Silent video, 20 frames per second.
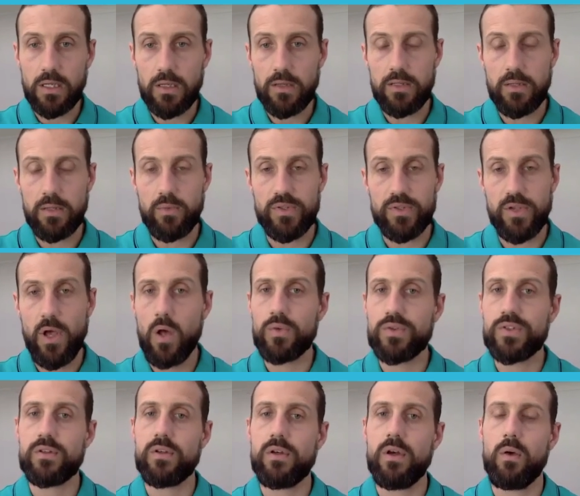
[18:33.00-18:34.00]
the
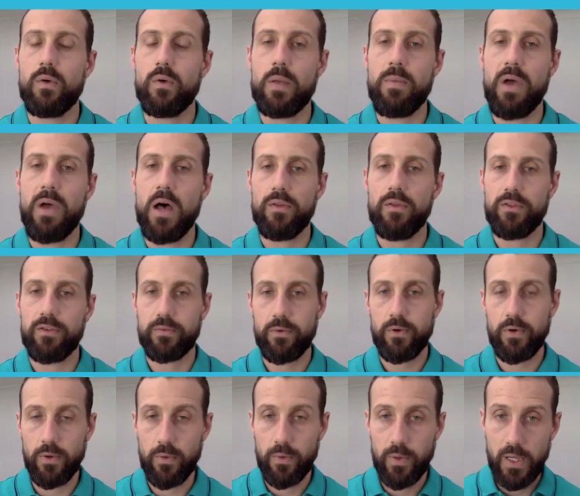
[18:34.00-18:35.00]
results are emailed
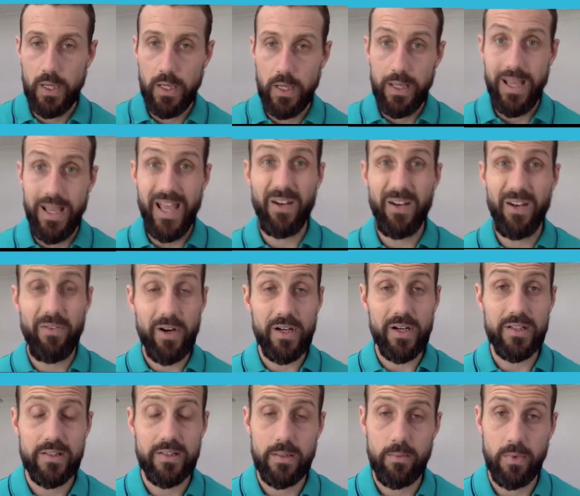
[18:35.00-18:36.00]
through in a very
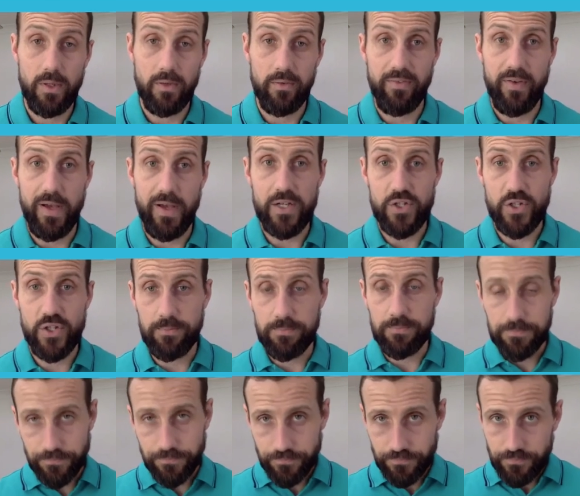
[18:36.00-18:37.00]
similar fashion.
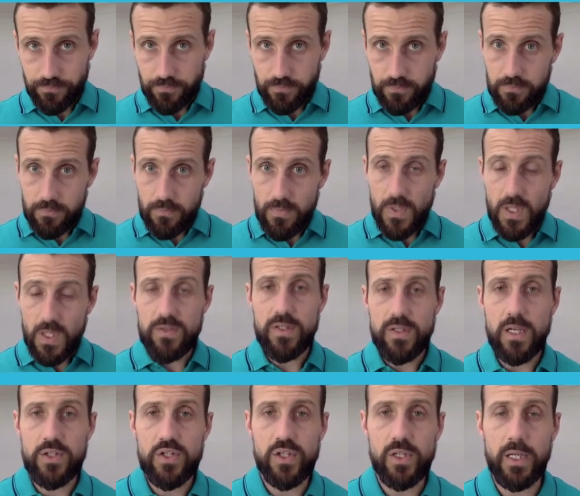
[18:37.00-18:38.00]

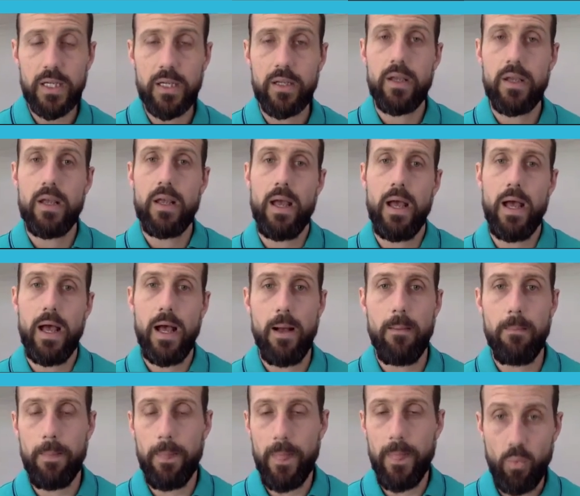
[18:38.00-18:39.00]
Essentially,
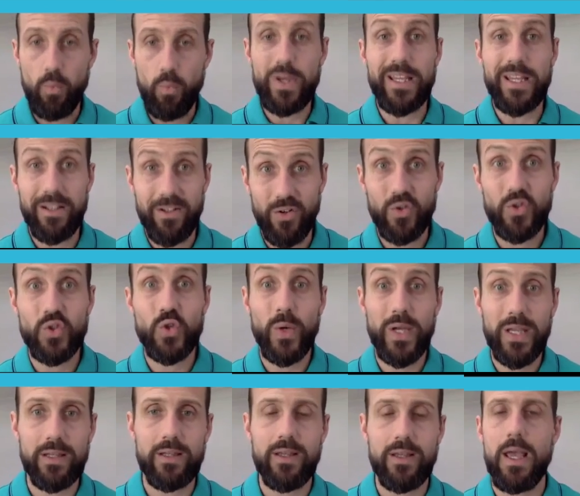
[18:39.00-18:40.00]
we can
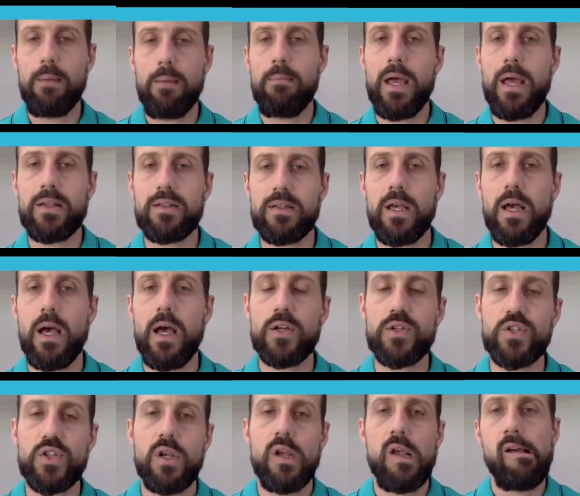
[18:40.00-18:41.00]
tweak and
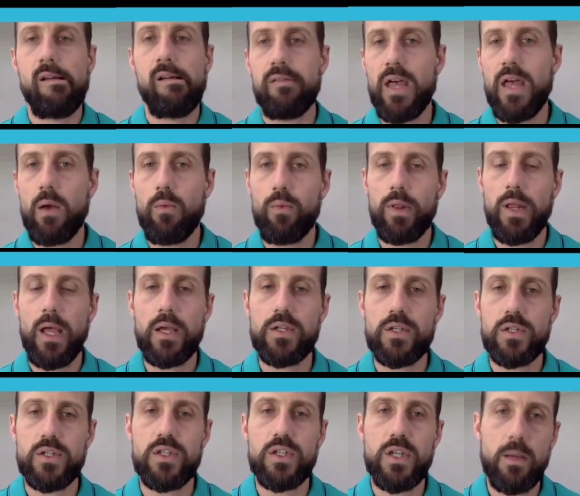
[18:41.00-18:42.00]
massage that
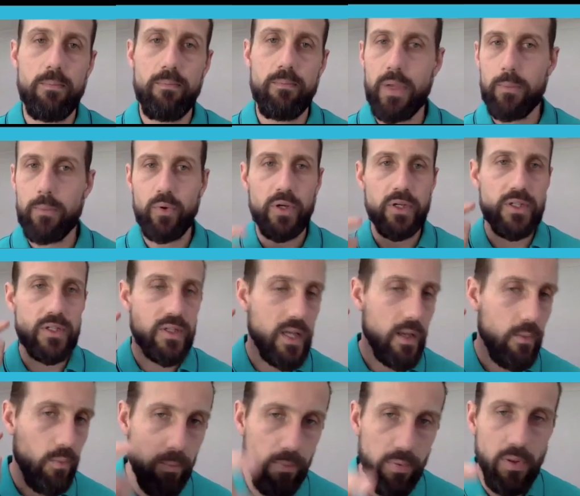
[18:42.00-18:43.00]
relationship. People can just
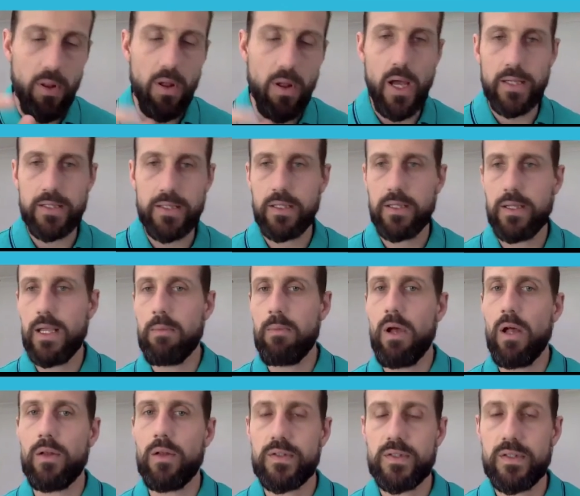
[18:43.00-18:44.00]
hit reply to the
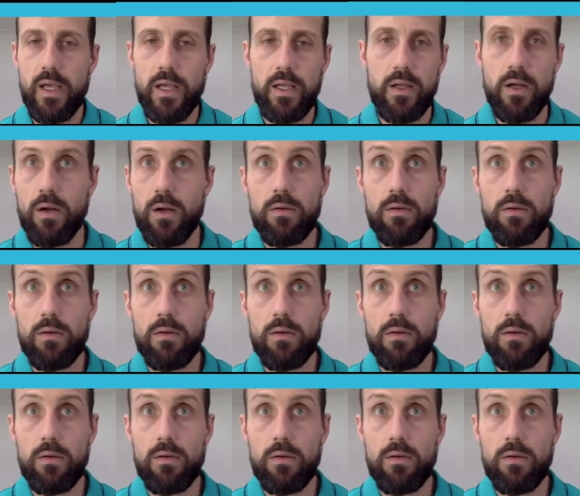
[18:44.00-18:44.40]
email and say,